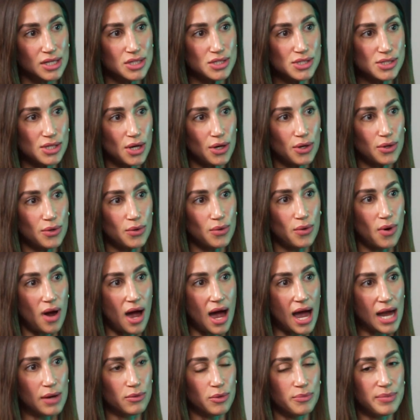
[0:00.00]
So
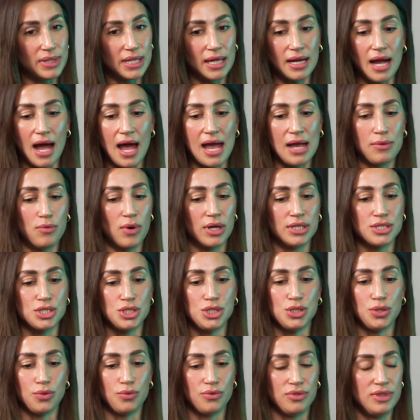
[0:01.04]
I will be like, I want to
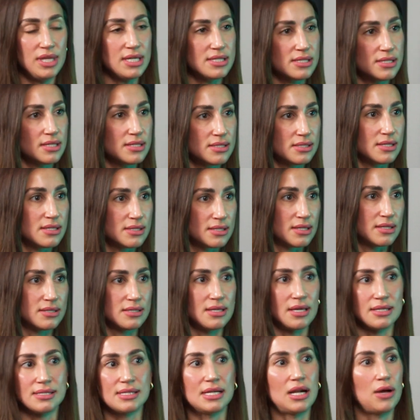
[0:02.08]
do
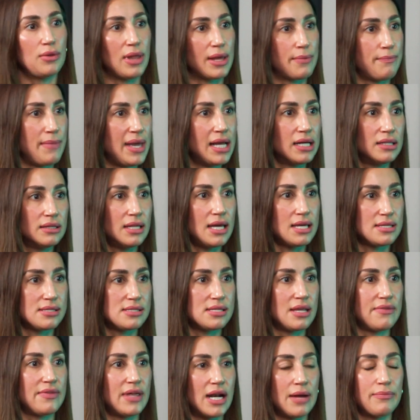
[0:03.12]
this, and I'll like make a list,
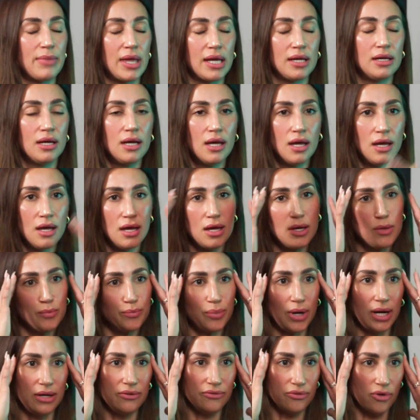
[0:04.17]
and then I'm like,
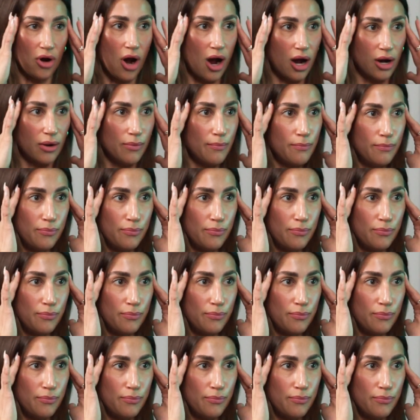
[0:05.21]
brain fog.